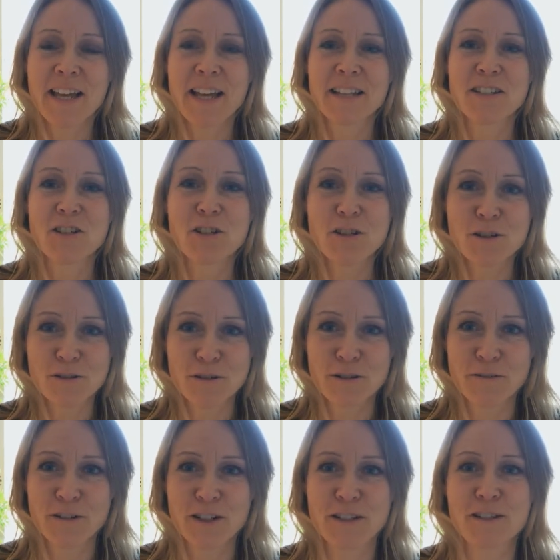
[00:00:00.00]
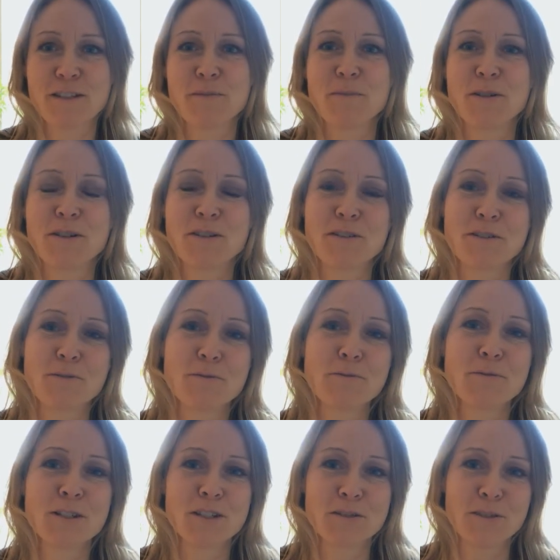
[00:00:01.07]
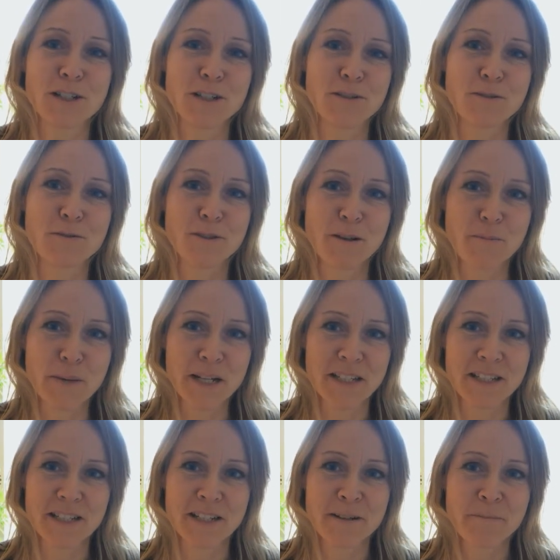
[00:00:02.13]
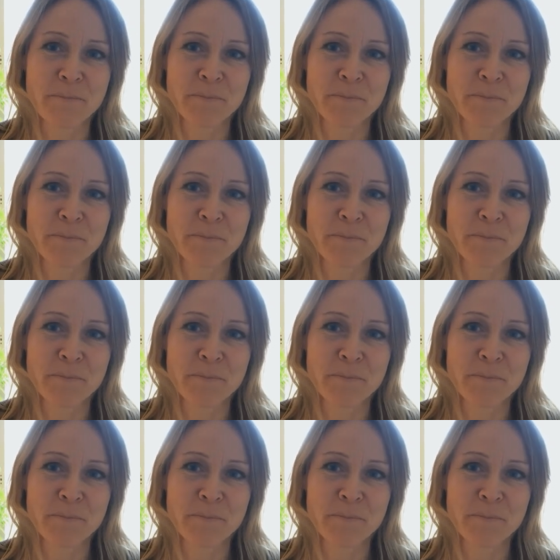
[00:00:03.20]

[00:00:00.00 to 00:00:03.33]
and serve customers and always trying to do their best.